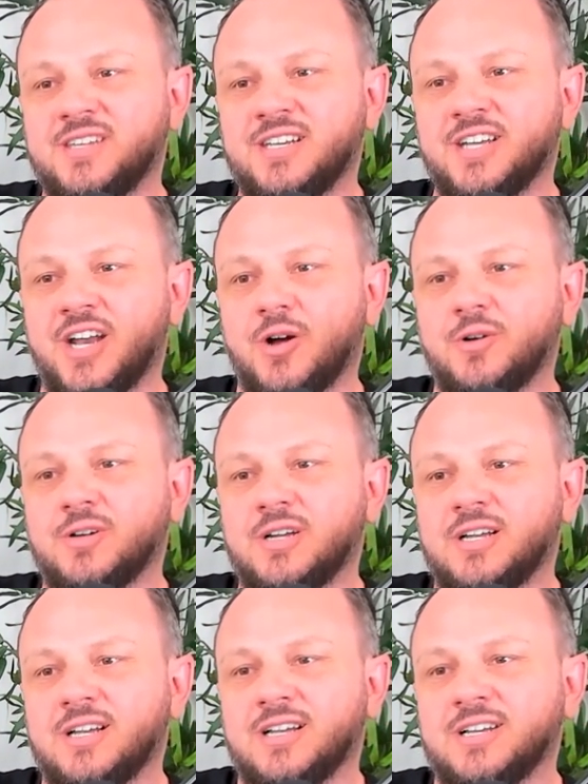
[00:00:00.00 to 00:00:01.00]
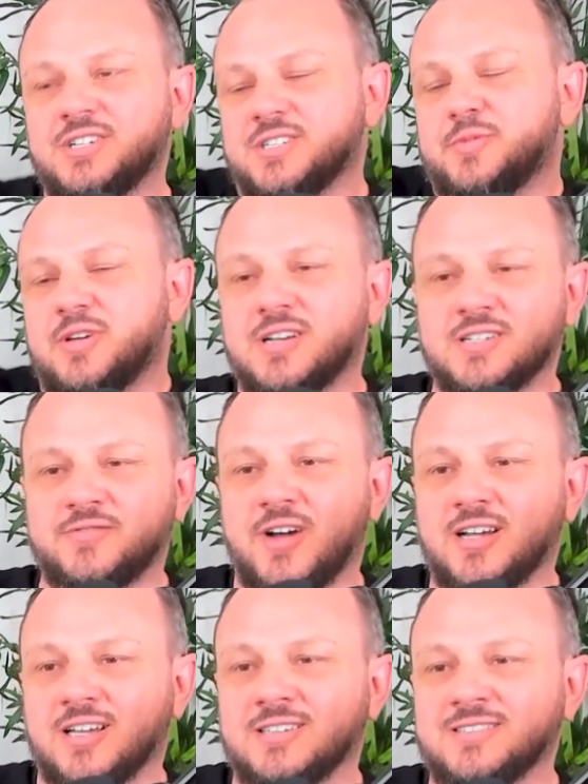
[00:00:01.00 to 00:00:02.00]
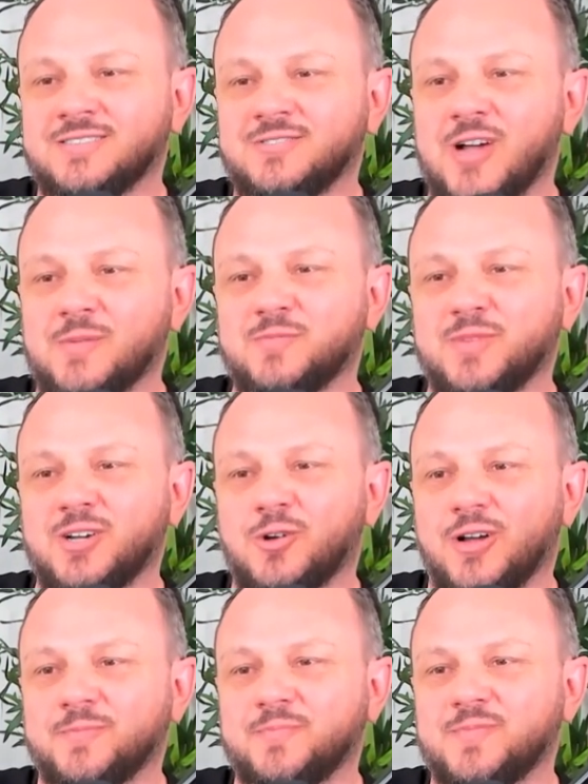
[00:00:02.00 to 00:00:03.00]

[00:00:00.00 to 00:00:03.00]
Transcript: you know, just because fuck it, grab some Bitcoin.